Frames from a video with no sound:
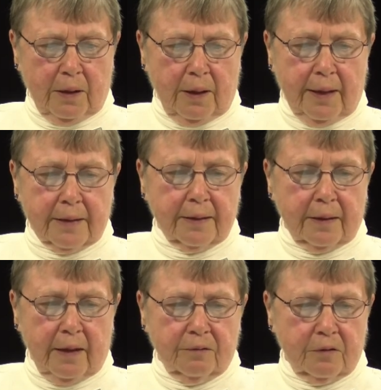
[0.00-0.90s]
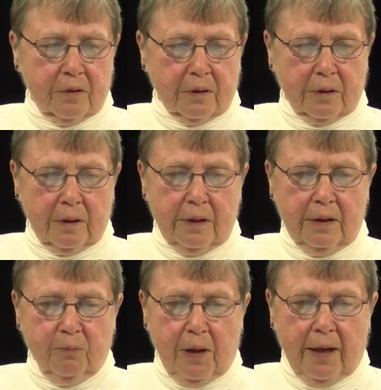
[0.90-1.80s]
legacy left to the
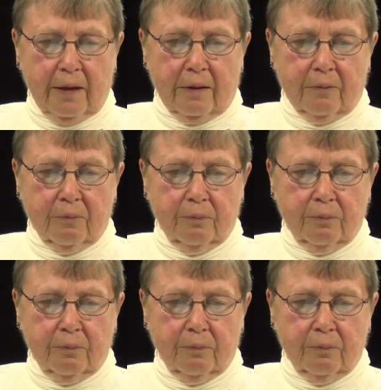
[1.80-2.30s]
league by a